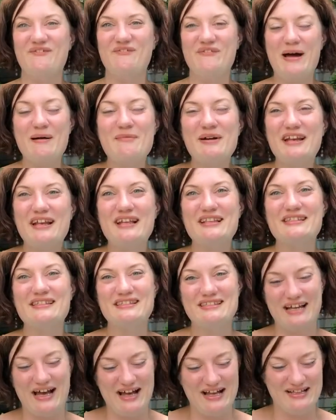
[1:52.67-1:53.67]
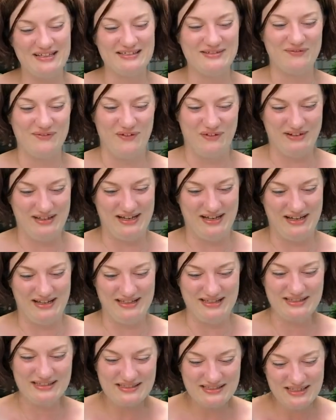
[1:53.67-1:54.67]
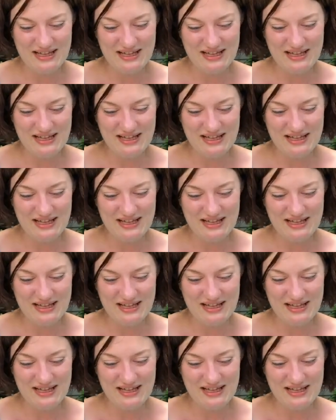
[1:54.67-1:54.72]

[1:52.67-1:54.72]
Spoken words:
feminine styles of holiness.